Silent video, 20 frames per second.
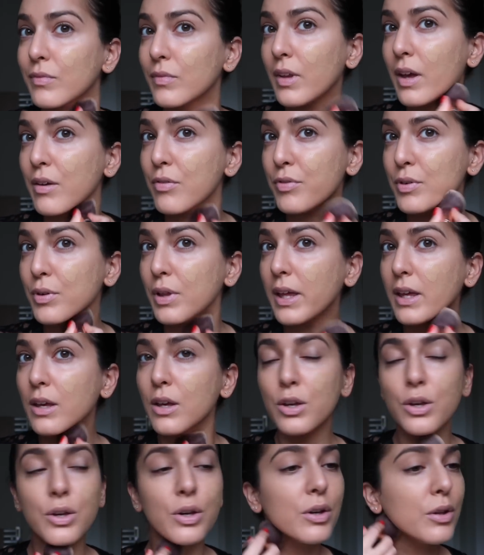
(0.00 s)
I feel like
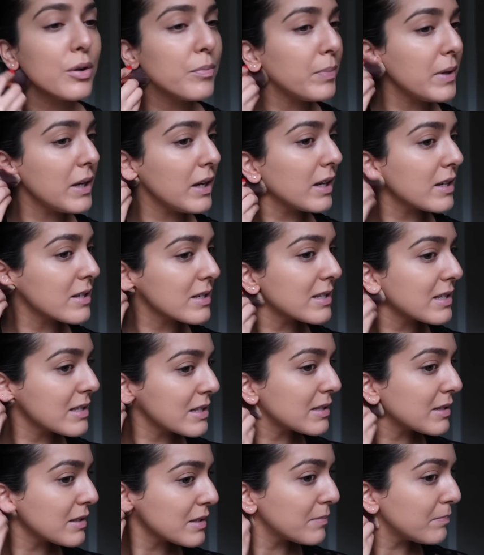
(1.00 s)
it could be a
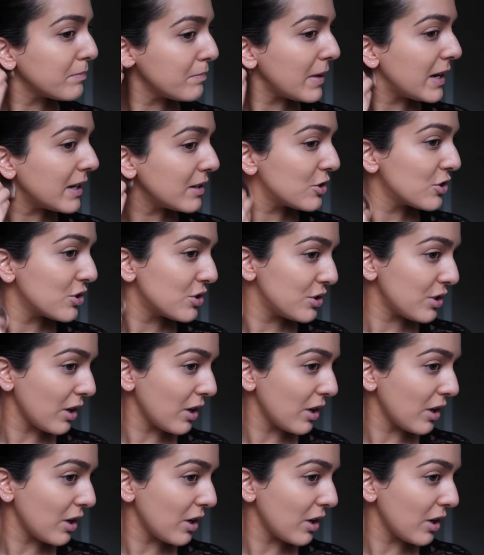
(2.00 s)
smidge